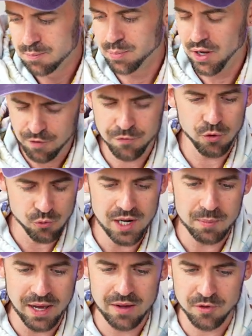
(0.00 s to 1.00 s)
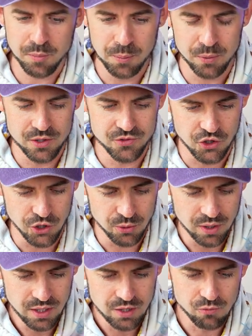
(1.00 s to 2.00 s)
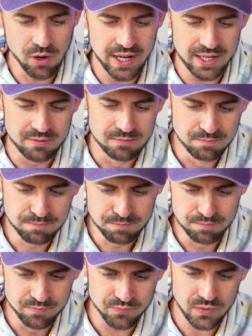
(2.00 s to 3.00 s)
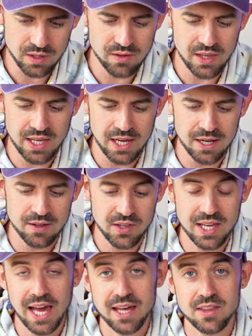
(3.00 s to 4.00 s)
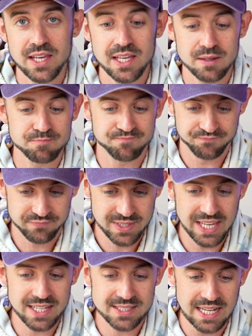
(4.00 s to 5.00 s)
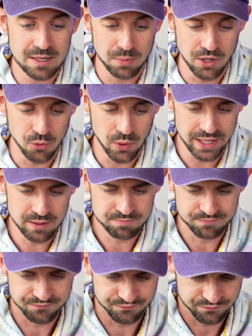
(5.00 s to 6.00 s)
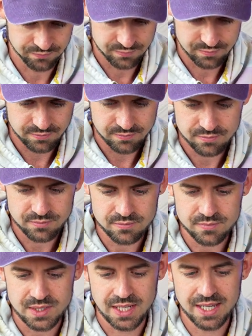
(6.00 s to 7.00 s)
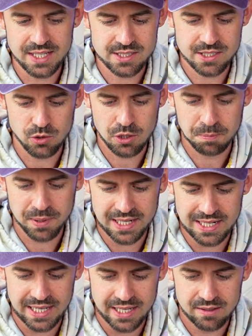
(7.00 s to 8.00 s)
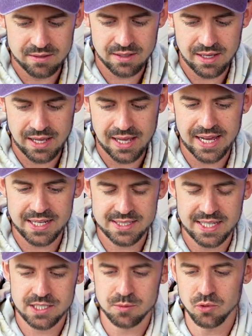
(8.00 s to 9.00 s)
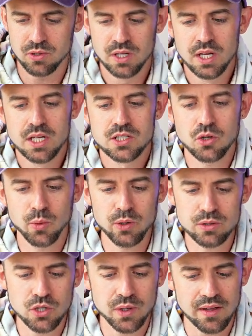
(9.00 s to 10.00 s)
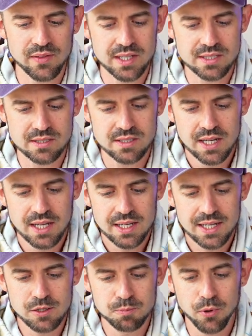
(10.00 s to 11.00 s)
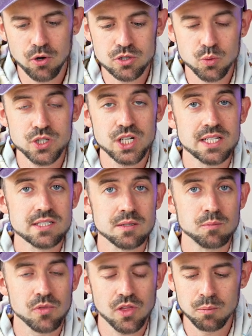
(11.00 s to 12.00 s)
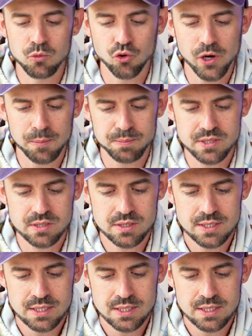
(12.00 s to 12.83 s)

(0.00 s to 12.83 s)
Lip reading: but I feel really bad for the people that do. Right, the kickstand, by the way, is still completely accessible. So we also get this little box which has some thumb grips,